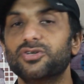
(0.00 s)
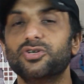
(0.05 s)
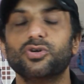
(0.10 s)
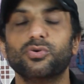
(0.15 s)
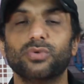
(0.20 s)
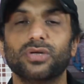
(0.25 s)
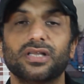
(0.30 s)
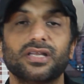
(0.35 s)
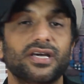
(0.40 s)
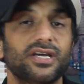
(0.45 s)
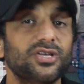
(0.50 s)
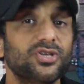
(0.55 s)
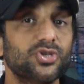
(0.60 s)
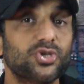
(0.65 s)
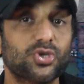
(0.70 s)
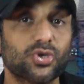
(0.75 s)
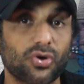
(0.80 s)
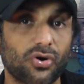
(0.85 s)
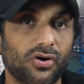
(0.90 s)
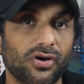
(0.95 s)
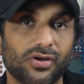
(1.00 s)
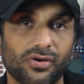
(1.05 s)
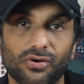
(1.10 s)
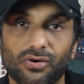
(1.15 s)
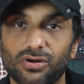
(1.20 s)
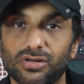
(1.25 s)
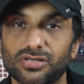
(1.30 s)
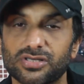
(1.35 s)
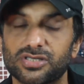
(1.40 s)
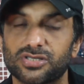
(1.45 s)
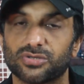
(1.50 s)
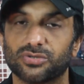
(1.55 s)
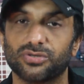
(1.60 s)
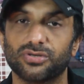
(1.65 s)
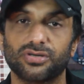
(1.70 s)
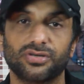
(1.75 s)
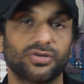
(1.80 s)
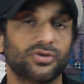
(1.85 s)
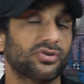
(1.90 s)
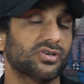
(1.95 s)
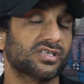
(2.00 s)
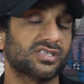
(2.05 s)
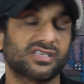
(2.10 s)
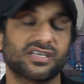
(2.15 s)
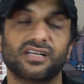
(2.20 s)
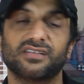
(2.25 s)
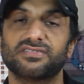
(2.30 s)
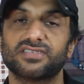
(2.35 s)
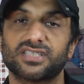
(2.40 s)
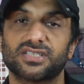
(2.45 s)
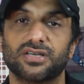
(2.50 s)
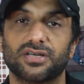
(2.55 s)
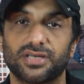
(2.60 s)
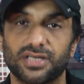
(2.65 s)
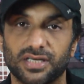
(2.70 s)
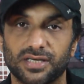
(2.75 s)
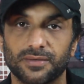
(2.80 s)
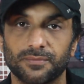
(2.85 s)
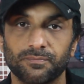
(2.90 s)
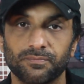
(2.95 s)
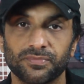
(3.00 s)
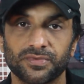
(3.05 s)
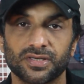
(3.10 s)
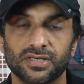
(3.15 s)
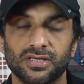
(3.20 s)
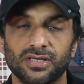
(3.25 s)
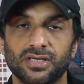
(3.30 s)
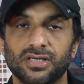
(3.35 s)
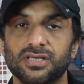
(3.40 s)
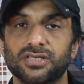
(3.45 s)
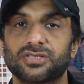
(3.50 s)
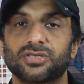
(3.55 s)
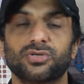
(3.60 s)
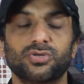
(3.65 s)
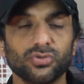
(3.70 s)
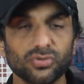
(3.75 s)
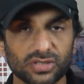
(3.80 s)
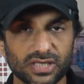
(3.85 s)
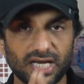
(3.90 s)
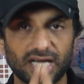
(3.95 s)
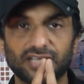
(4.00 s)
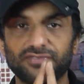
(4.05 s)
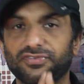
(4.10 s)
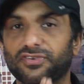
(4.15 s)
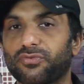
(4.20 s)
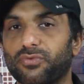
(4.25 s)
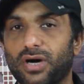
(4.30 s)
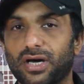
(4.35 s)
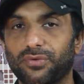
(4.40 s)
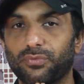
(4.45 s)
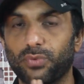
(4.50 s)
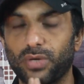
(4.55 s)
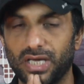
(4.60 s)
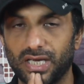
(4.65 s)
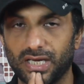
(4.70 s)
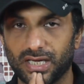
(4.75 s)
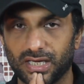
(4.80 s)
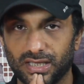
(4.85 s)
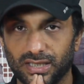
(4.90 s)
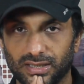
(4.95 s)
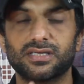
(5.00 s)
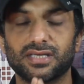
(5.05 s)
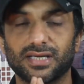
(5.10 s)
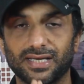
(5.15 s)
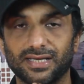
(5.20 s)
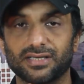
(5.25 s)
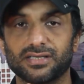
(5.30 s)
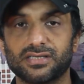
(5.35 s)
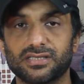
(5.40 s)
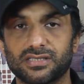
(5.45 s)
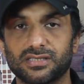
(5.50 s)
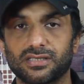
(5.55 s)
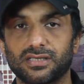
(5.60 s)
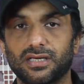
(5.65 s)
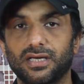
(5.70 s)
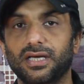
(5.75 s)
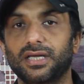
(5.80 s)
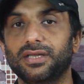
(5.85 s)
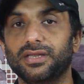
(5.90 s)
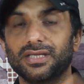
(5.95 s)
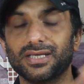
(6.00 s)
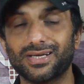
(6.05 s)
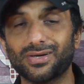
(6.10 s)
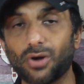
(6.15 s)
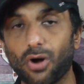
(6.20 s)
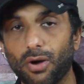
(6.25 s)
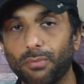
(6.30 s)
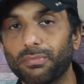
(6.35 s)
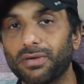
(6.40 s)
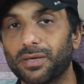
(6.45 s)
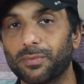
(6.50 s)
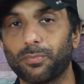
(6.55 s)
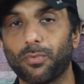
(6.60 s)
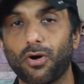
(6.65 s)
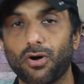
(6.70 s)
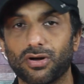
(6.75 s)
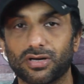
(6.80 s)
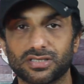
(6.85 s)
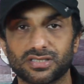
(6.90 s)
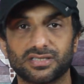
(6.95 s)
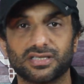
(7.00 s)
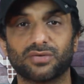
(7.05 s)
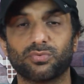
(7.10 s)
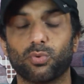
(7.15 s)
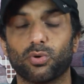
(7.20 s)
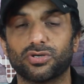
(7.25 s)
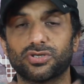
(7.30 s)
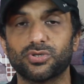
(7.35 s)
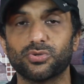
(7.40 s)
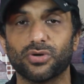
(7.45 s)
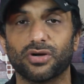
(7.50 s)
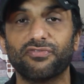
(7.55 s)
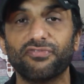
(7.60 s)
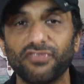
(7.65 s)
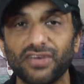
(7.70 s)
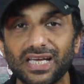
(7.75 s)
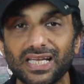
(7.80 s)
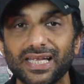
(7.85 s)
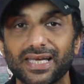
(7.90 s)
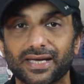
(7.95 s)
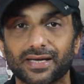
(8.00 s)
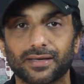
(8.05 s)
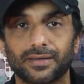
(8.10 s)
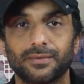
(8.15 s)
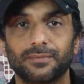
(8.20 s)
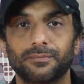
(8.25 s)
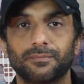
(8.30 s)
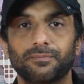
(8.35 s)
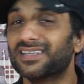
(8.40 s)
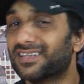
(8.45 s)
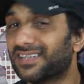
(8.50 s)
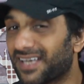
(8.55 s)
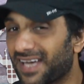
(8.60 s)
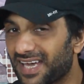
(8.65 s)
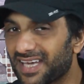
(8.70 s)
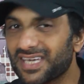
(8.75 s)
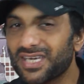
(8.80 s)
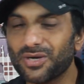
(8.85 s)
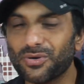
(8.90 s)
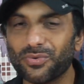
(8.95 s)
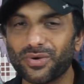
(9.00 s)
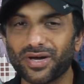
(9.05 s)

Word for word: you will enjoy also your self-study. So do that for one week. Tell us in the comment box that what you are feeling. Thank you